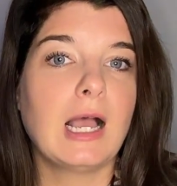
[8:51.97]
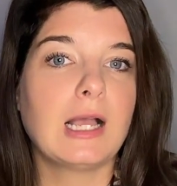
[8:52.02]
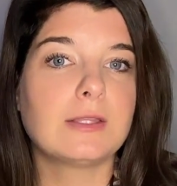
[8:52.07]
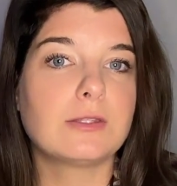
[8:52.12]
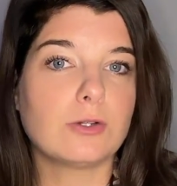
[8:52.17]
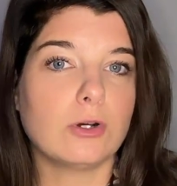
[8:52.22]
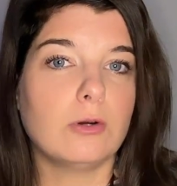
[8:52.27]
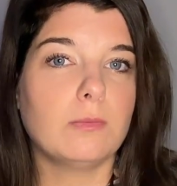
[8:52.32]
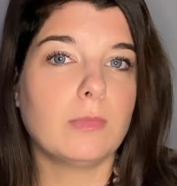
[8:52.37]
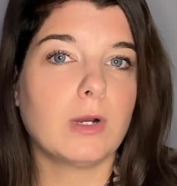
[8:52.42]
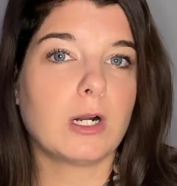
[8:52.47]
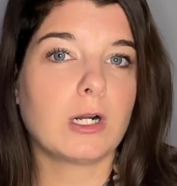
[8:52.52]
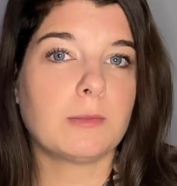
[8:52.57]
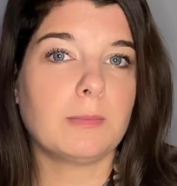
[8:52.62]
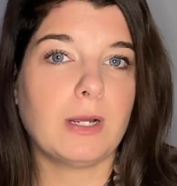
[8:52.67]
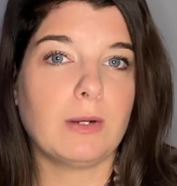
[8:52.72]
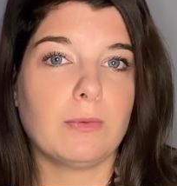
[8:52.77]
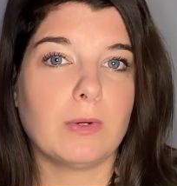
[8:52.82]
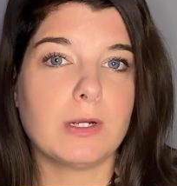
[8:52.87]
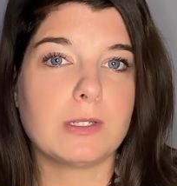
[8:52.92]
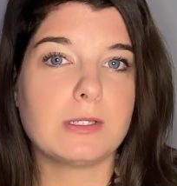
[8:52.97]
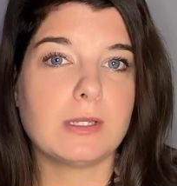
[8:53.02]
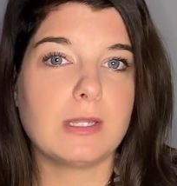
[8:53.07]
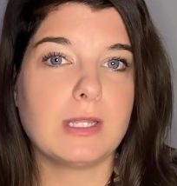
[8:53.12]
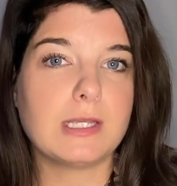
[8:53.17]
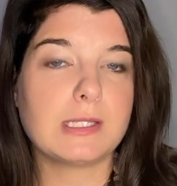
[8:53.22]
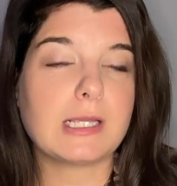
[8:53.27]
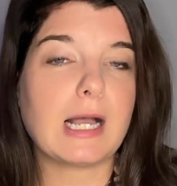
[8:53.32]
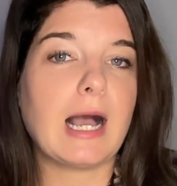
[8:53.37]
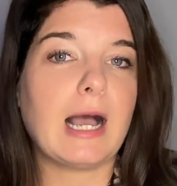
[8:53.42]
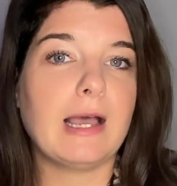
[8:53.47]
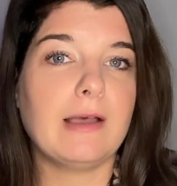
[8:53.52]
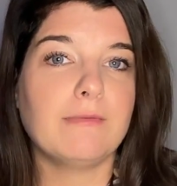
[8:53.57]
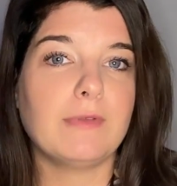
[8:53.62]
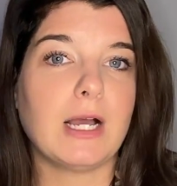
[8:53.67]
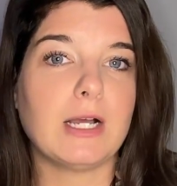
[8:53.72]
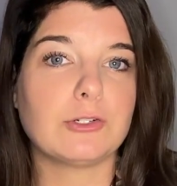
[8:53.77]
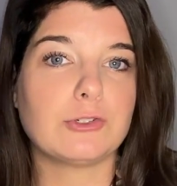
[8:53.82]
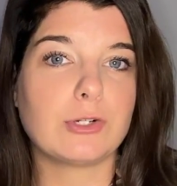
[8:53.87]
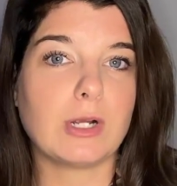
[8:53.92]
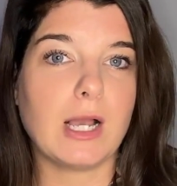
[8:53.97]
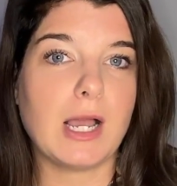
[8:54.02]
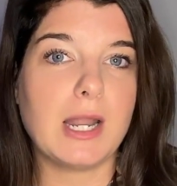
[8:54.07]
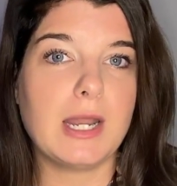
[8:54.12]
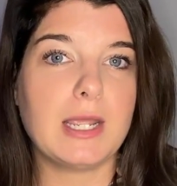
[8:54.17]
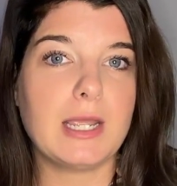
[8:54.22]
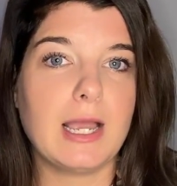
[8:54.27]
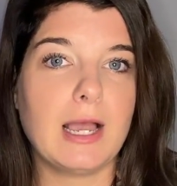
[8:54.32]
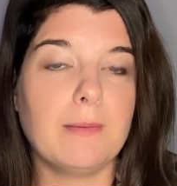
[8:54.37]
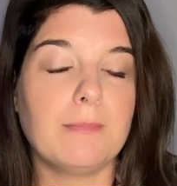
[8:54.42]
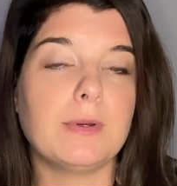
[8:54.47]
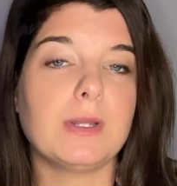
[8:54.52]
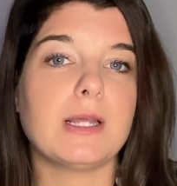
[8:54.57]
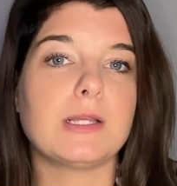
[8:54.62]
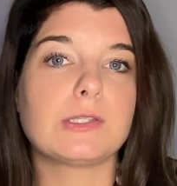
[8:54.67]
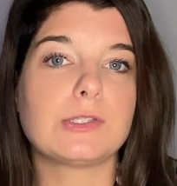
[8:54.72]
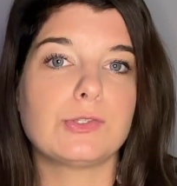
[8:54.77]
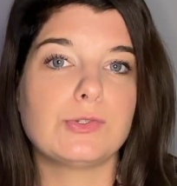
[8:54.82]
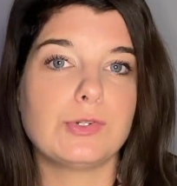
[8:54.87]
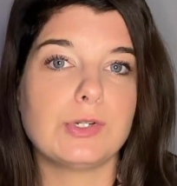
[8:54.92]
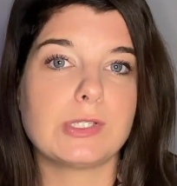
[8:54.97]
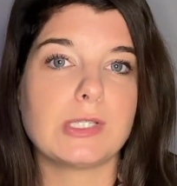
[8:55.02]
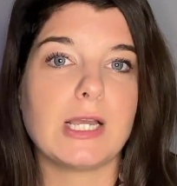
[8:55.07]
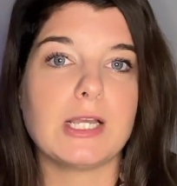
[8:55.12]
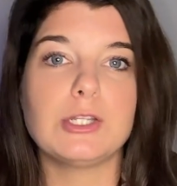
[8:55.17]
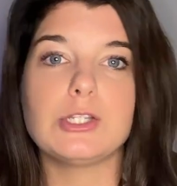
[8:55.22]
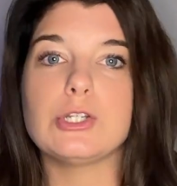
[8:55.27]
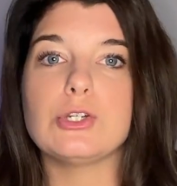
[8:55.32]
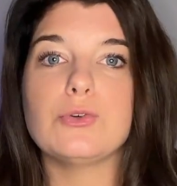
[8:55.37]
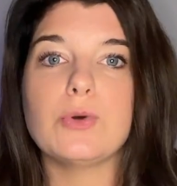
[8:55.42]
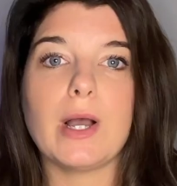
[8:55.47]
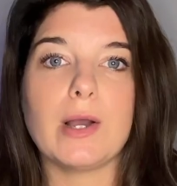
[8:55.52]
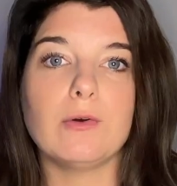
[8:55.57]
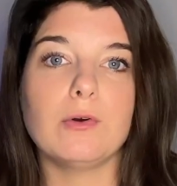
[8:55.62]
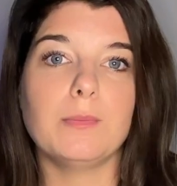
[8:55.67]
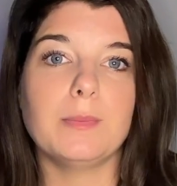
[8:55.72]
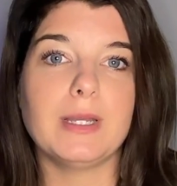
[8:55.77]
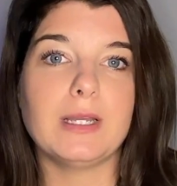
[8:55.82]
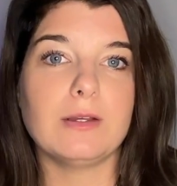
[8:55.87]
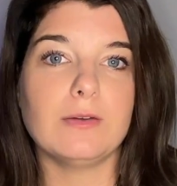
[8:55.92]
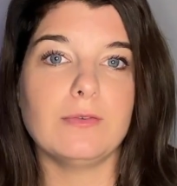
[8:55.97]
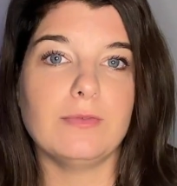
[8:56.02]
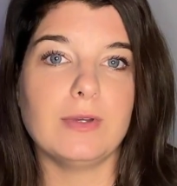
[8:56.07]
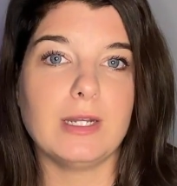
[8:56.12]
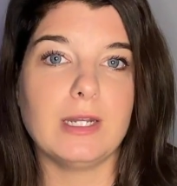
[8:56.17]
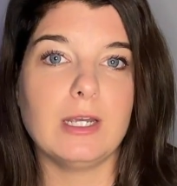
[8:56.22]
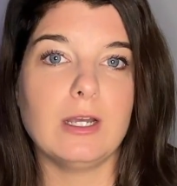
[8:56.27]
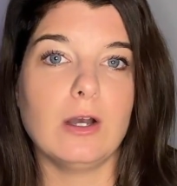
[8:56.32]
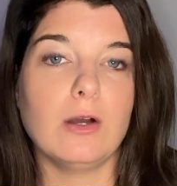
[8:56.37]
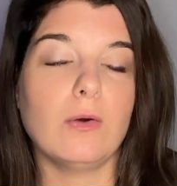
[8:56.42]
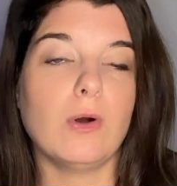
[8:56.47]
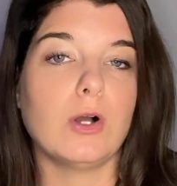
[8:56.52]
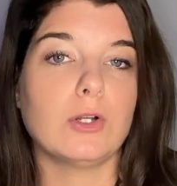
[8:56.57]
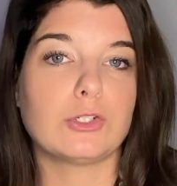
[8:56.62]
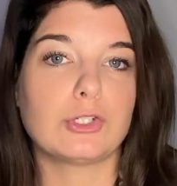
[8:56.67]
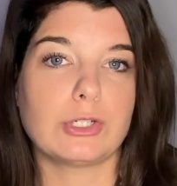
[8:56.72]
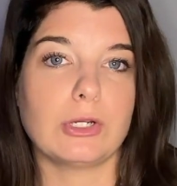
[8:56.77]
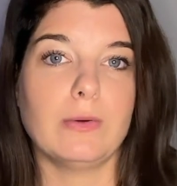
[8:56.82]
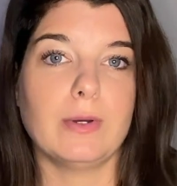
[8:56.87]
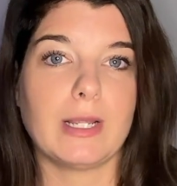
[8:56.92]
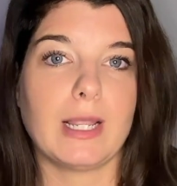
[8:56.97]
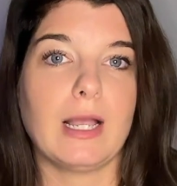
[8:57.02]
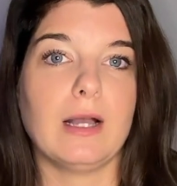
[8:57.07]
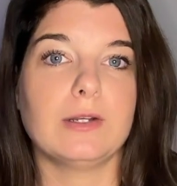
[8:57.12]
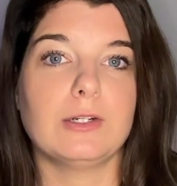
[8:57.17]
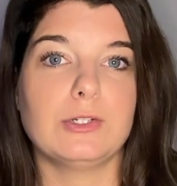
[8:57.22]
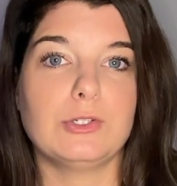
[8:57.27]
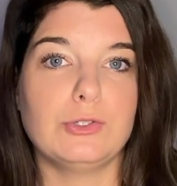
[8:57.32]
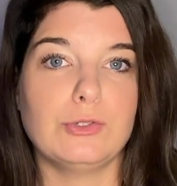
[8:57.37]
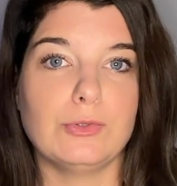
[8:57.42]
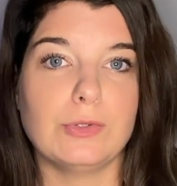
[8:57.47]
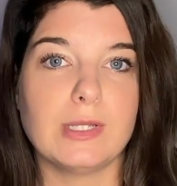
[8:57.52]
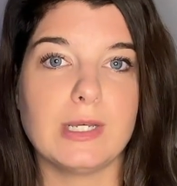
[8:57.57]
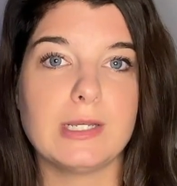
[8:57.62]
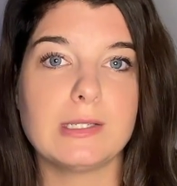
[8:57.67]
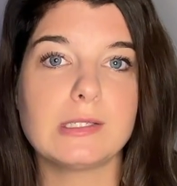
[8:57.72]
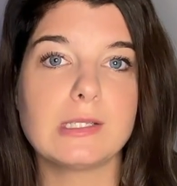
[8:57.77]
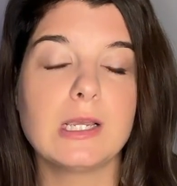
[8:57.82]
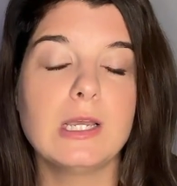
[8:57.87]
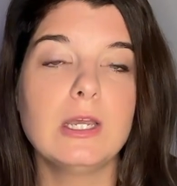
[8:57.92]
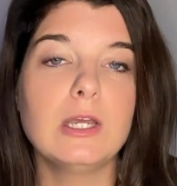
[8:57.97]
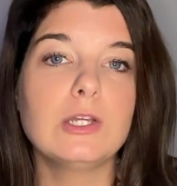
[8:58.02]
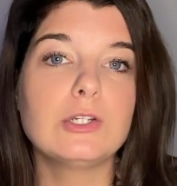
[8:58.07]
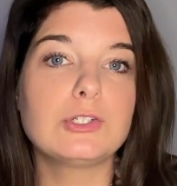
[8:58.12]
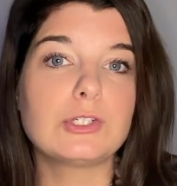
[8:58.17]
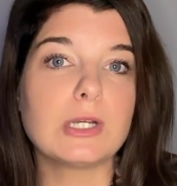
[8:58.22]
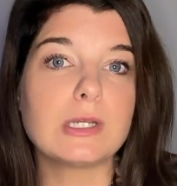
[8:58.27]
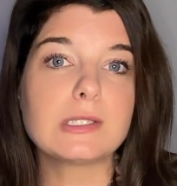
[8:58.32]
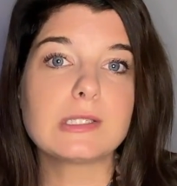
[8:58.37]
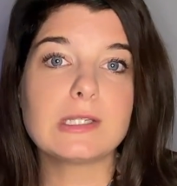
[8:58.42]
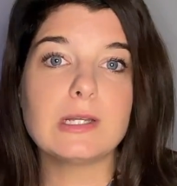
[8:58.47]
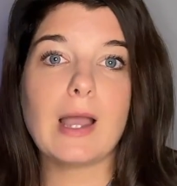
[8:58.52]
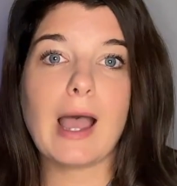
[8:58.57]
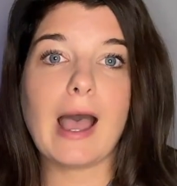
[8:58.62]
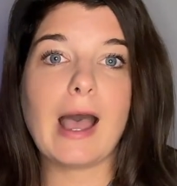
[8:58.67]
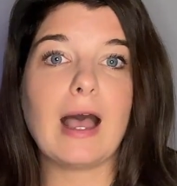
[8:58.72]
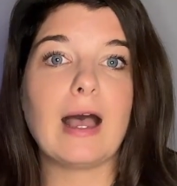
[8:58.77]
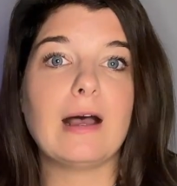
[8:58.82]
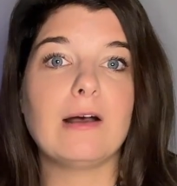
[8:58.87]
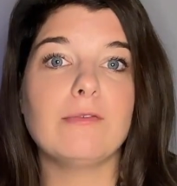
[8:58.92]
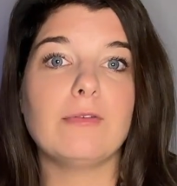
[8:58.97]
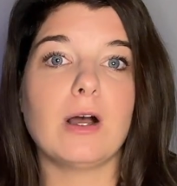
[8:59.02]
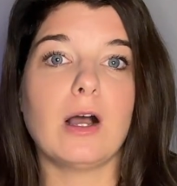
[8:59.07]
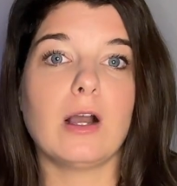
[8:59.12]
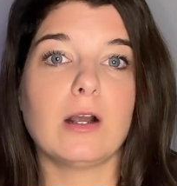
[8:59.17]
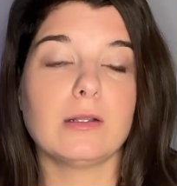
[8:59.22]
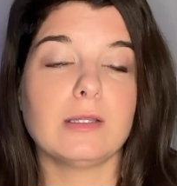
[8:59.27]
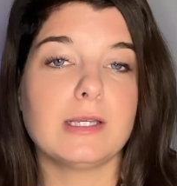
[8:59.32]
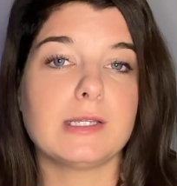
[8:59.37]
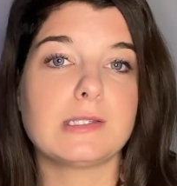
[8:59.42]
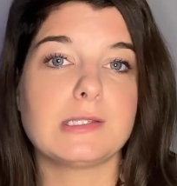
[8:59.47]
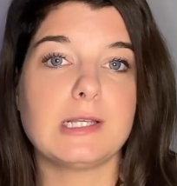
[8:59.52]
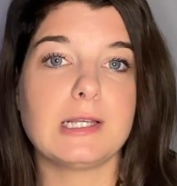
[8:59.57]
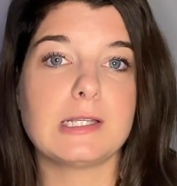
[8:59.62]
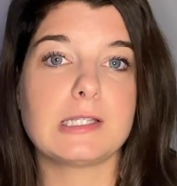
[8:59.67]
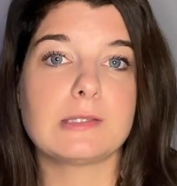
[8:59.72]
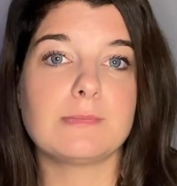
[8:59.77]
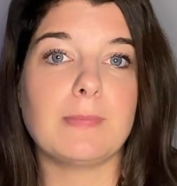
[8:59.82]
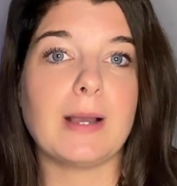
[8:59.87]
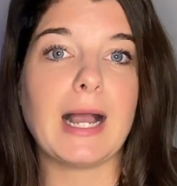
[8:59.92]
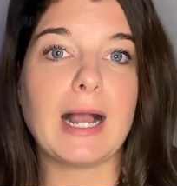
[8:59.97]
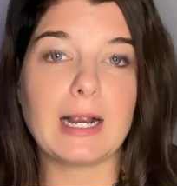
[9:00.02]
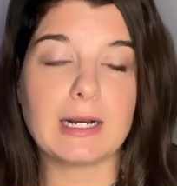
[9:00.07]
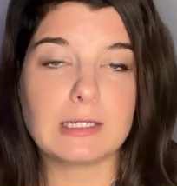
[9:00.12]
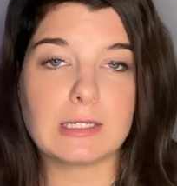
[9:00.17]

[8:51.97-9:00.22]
Don't mark my words on this. I have not tried it yet, but as soon as I do, I will make a video on showing how to do this just to have our listings backed